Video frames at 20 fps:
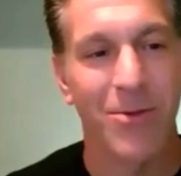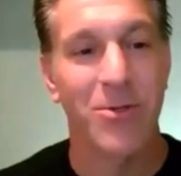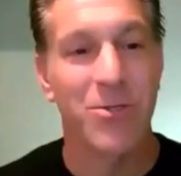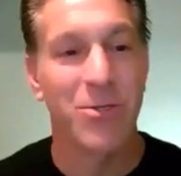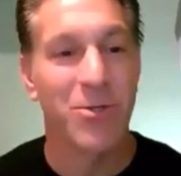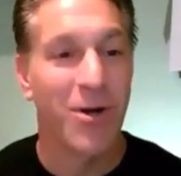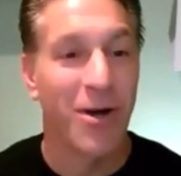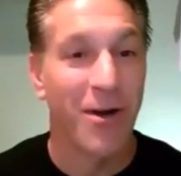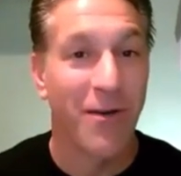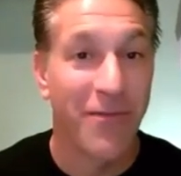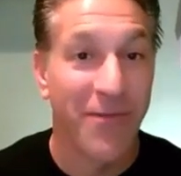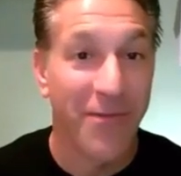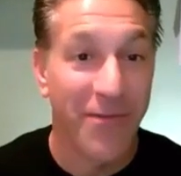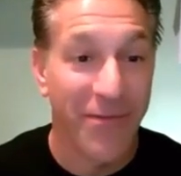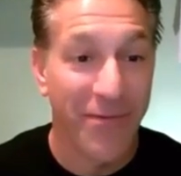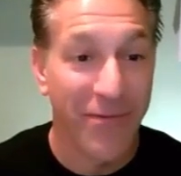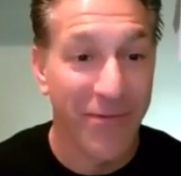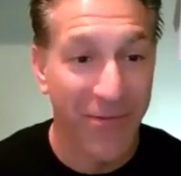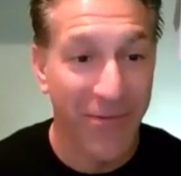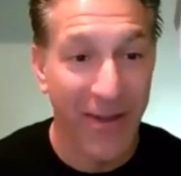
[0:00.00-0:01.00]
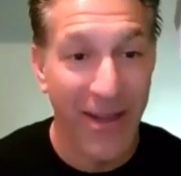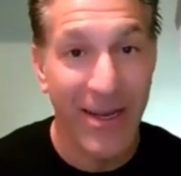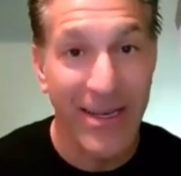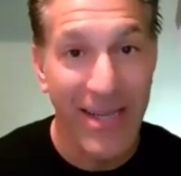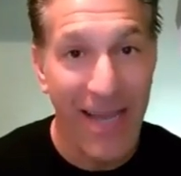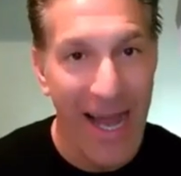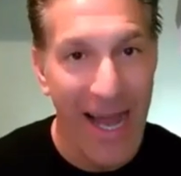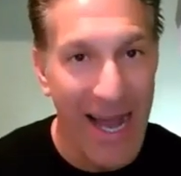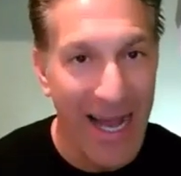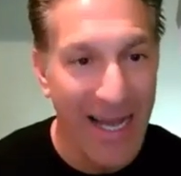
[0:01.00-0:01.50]
Those are all
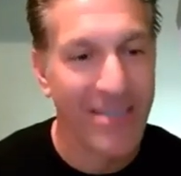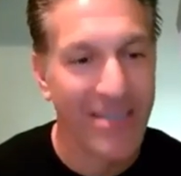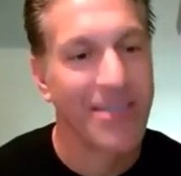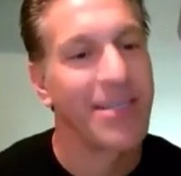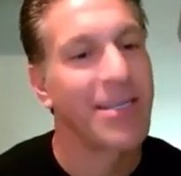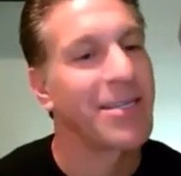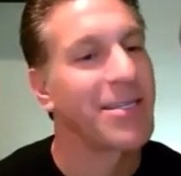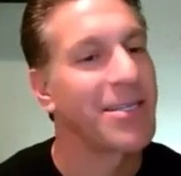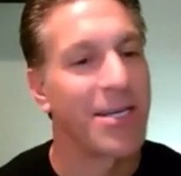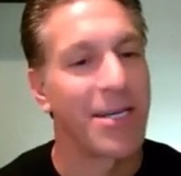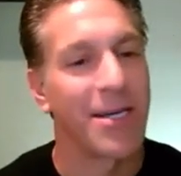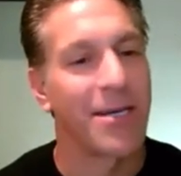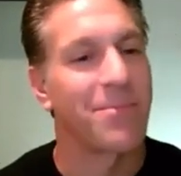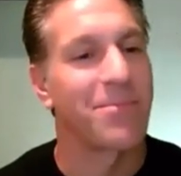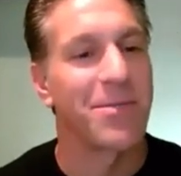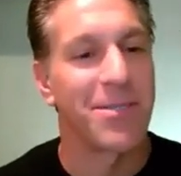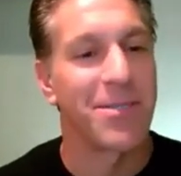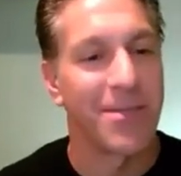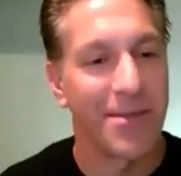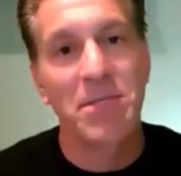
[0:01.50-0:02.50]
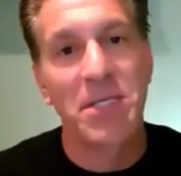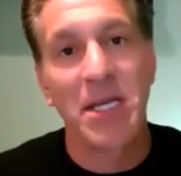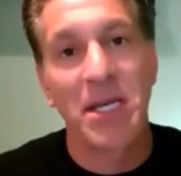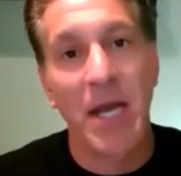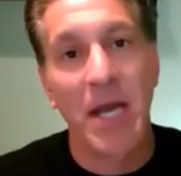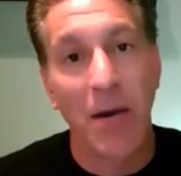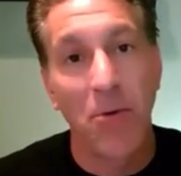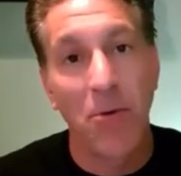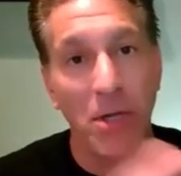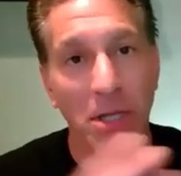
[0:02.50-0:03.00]
fantastic tips. And
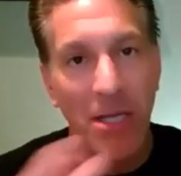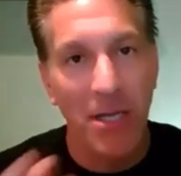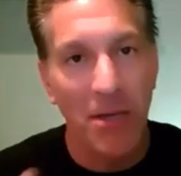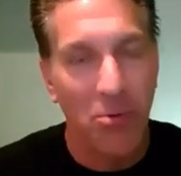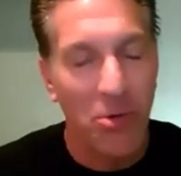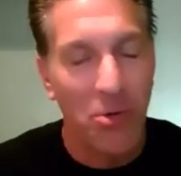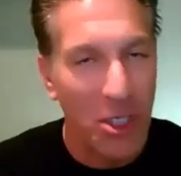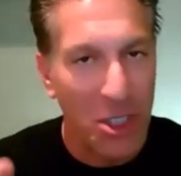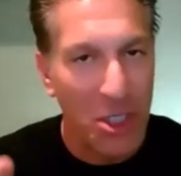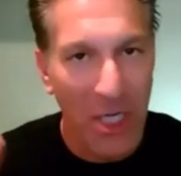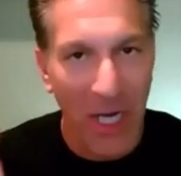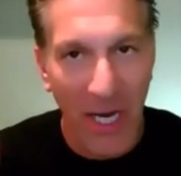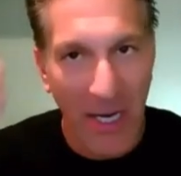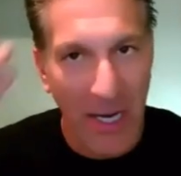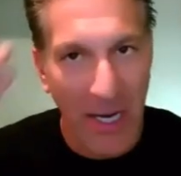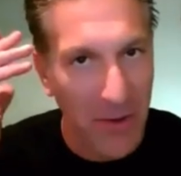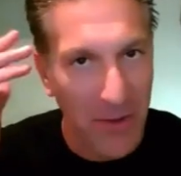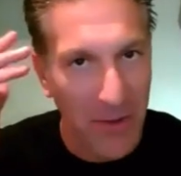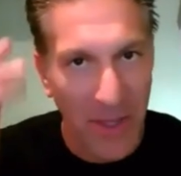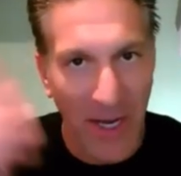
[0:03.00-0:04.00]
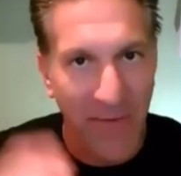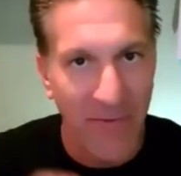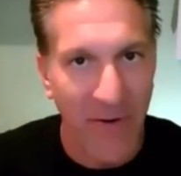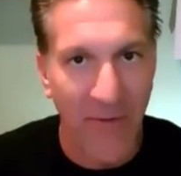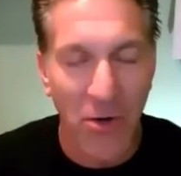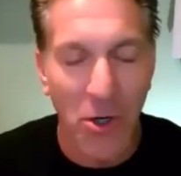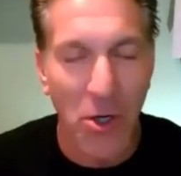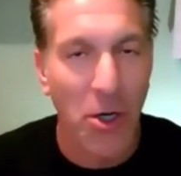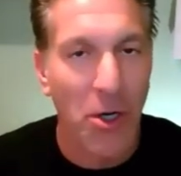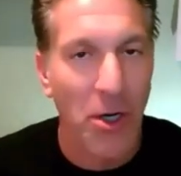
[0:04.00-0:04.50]
I really appreciate, and I don't think I've
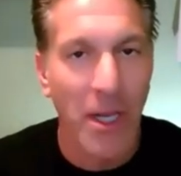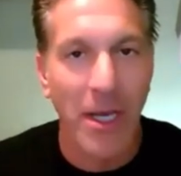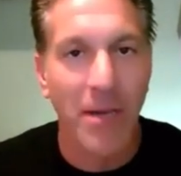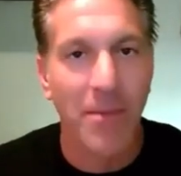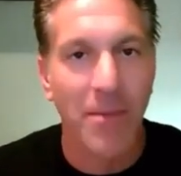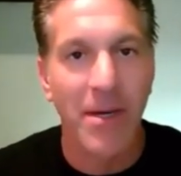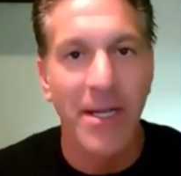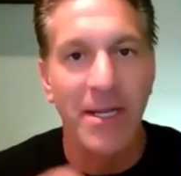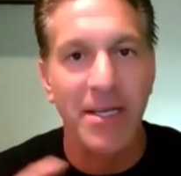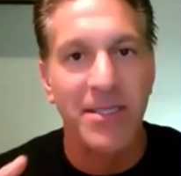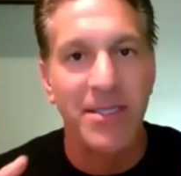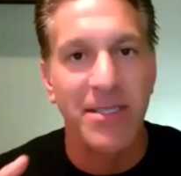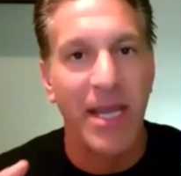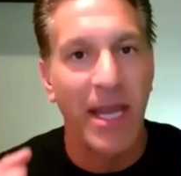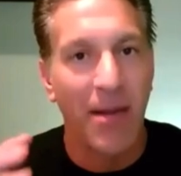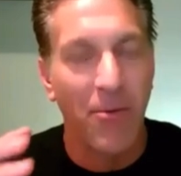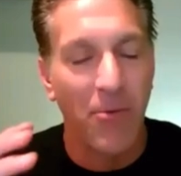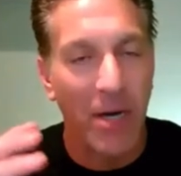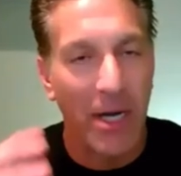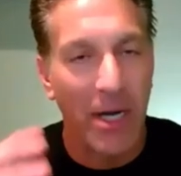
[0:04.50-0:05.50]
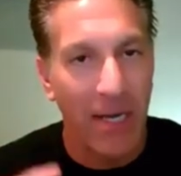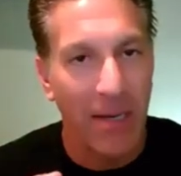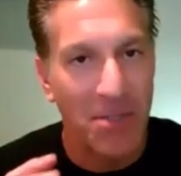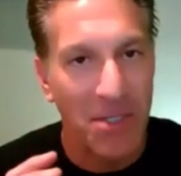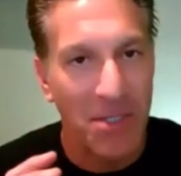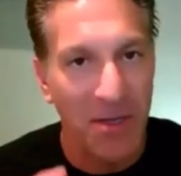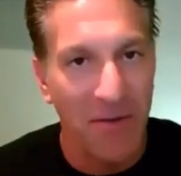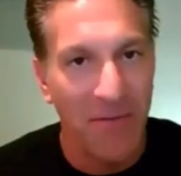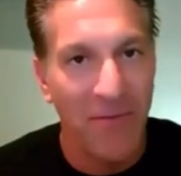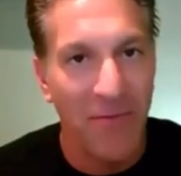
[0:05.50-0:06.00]
ever heard anybody saying when it comes
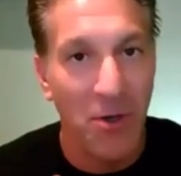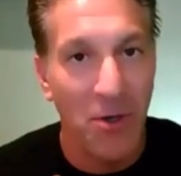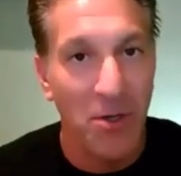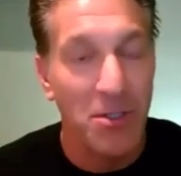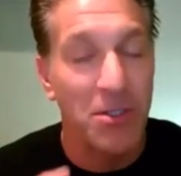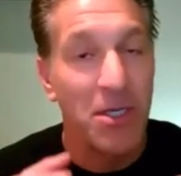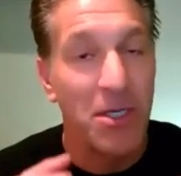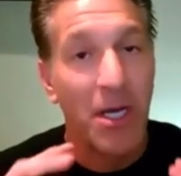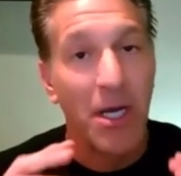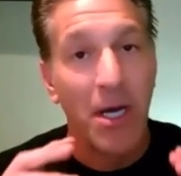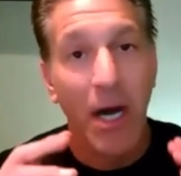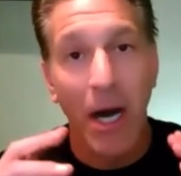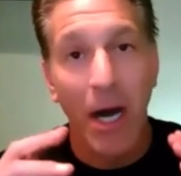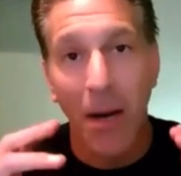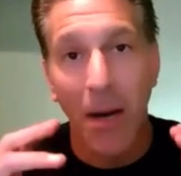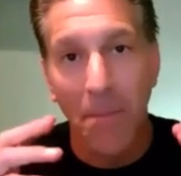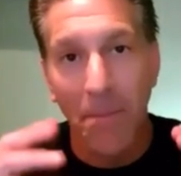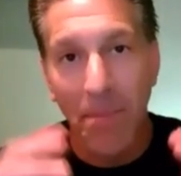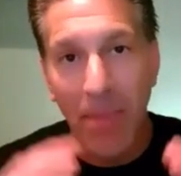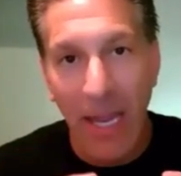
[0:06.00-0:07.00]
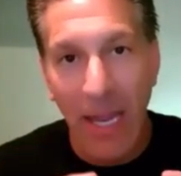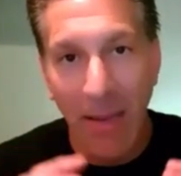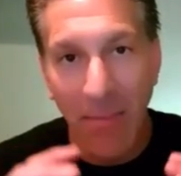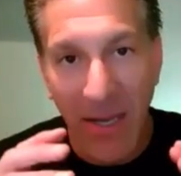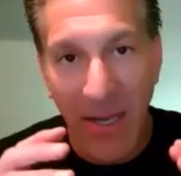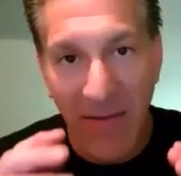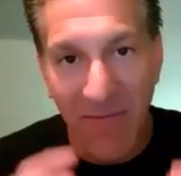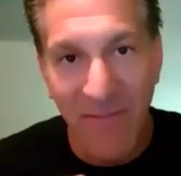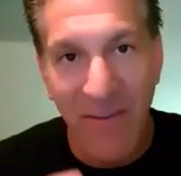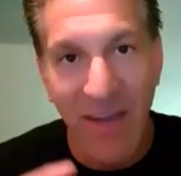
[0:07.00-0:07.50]
to those um,
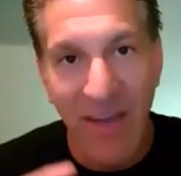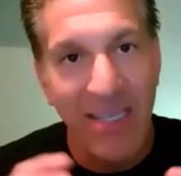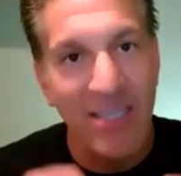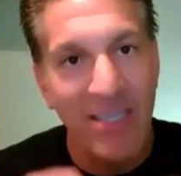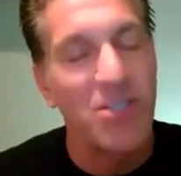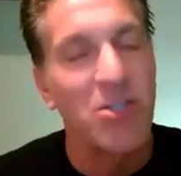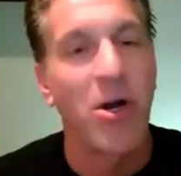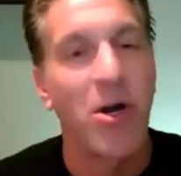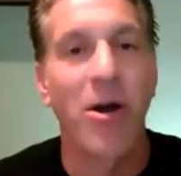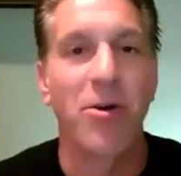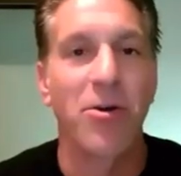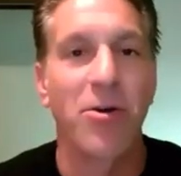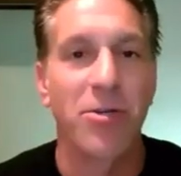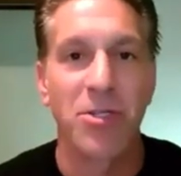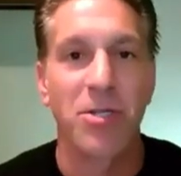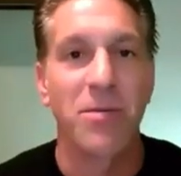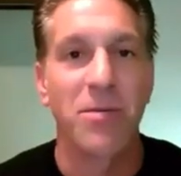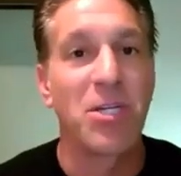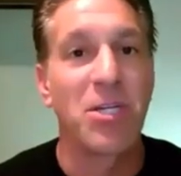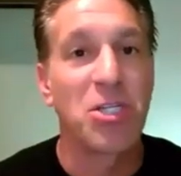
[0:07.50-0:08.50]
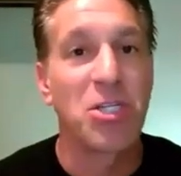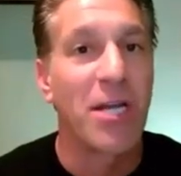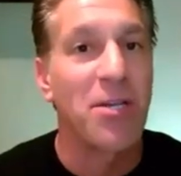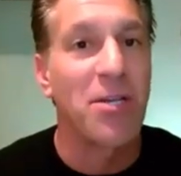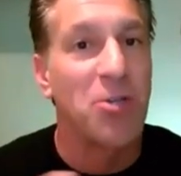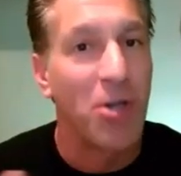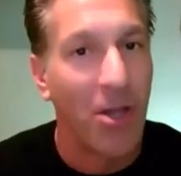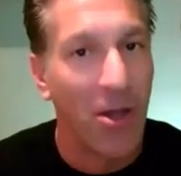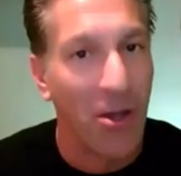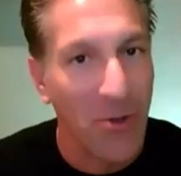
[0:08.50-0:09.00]
baby fig starters to be
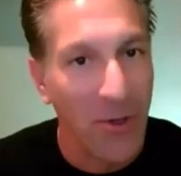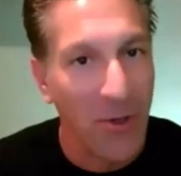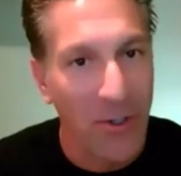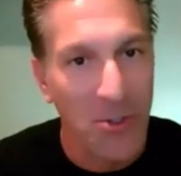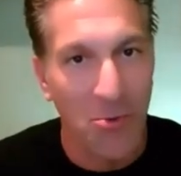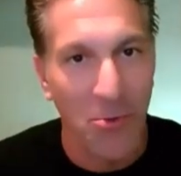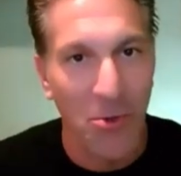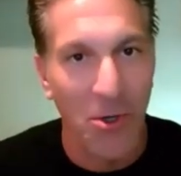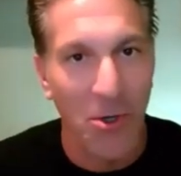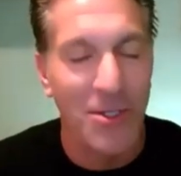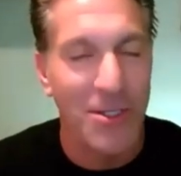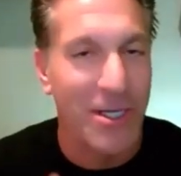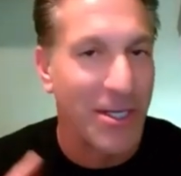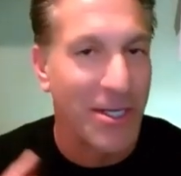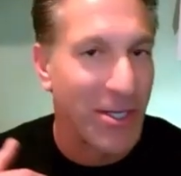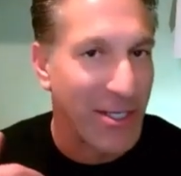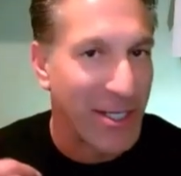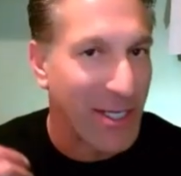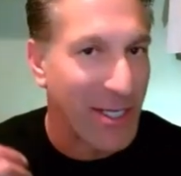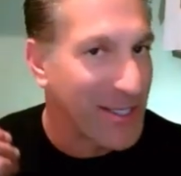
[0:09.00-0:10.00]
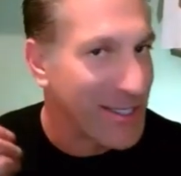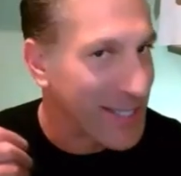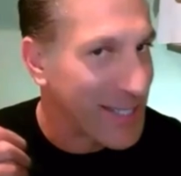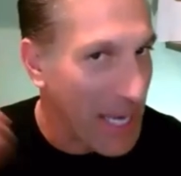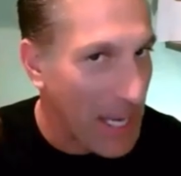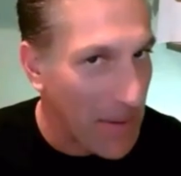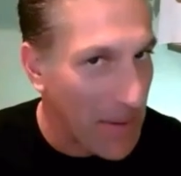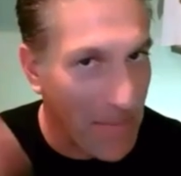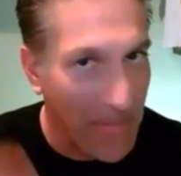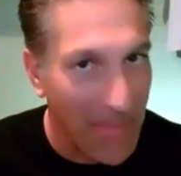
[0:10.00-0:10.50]
gentle on those roots. And you did
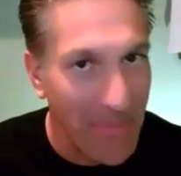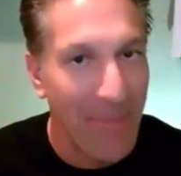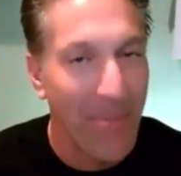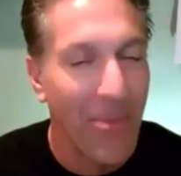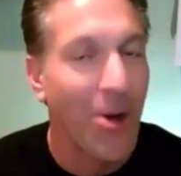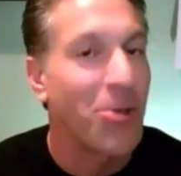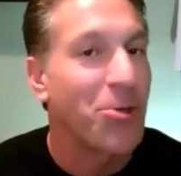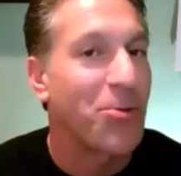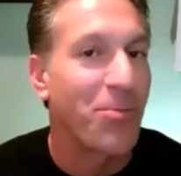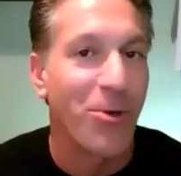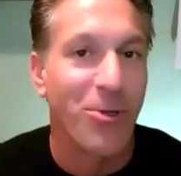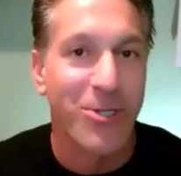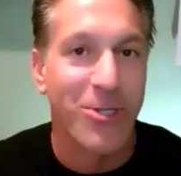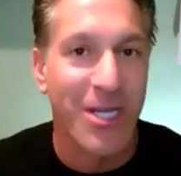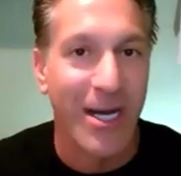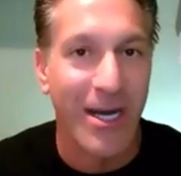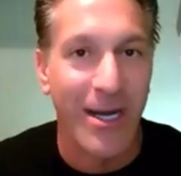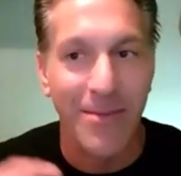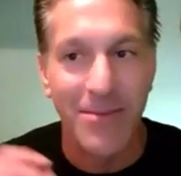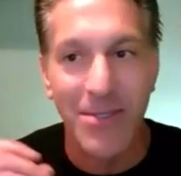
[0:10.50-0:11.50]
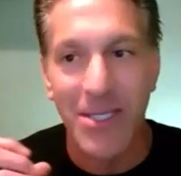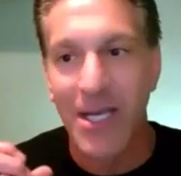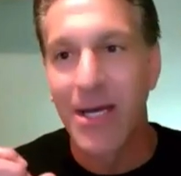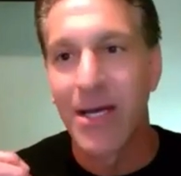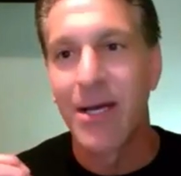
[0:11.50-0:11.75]
say it multiple times.